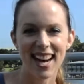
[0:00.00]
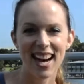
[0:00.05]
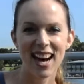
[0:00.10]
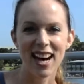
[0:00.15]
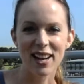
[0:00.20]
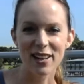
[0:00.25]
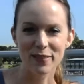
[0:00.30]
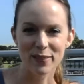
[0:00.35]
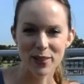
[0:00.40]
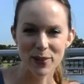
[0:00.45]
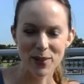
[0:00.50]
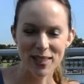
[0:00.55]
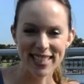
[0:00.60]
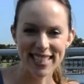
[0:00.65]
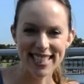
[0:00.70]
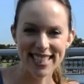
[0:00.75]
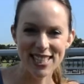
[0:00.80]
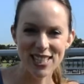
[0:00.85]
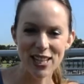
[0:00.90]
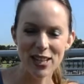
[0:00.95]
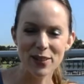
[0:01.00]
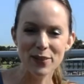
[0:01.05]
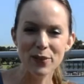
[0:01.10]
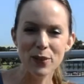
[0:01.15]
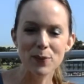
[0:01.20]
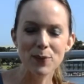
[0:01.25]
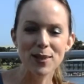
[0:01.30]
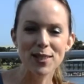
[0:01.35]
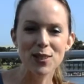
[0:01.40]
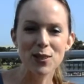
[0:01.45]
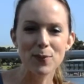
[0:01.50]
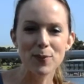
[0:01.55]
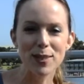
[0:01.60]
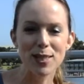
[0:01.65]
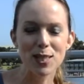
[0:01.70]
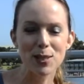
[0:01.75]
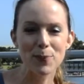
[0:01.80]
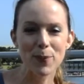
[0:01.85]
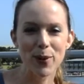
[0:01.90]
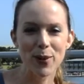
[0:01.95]
Hi everyone, it's Jen from Mr. and
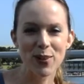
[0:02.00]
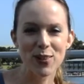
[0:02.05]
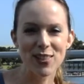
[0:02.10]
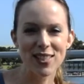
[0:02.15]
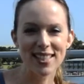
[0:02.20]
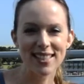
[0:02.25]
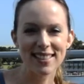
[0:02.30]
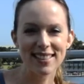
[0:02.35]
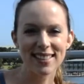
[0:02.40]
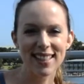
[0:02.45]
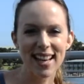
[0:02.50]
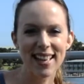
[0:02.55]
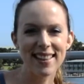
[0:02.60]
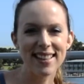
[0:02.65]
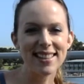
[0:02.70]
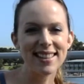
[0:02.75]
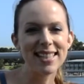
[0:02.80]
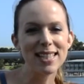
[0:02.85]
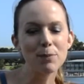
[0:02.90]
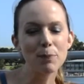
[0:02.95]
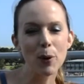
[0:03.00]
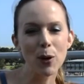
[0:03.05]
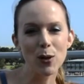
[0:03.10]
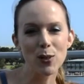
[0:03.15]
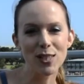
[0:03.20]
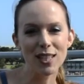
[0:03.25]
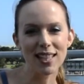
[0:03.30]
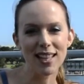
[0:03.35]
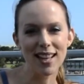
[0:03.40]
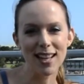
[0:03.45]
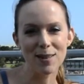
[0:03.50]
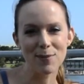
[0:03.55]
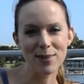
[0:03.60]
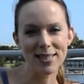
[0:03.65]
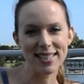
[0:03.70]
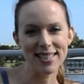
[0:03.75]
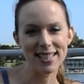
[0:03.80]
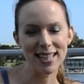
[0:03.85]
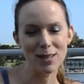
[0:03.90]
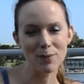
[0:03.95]
Mrs. Pose. And in this pose
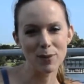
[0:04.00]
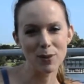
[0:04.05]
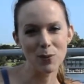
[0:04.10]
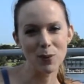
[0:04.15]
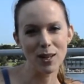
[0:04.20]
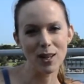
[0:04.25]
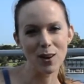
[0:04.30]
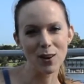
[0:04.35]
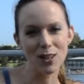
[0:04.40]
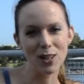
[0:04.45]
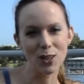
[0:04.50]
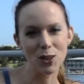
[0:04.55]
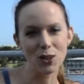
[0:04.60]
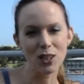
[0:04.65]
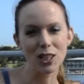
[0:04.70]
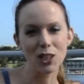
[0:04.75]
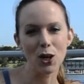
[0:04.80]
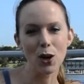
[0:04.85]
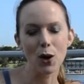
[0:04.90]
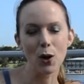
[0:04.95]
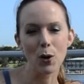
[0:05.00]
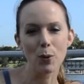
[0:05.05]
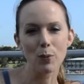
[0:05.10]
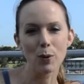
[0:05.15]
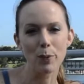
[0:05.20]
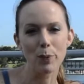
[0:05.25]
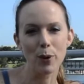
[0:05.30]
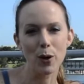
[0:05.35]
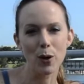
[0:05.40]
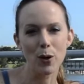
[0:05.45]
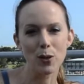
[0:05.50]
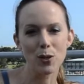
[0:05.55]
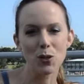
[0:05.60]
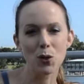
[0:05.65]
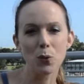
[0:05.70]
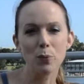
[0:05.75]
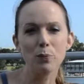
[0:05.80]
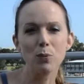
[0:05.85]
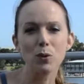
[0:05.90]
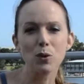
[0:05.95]
alignment segment, we're going to look at Cobra pose
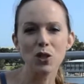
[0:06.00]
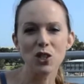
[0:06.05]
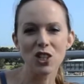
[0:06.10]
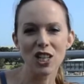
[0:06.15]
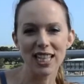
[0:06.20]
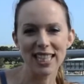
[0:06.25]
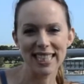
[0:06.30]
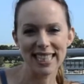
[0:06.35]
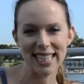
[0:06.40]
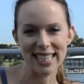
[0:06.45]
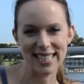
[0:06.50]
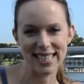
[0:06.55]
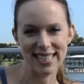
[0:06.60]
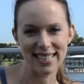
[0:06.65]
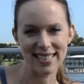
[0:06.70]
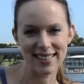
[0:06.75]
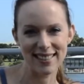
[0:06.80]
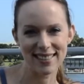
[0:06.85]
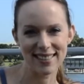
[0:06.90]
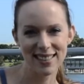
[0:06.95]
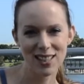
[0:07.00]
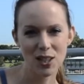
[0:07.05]
or Bhujangasana.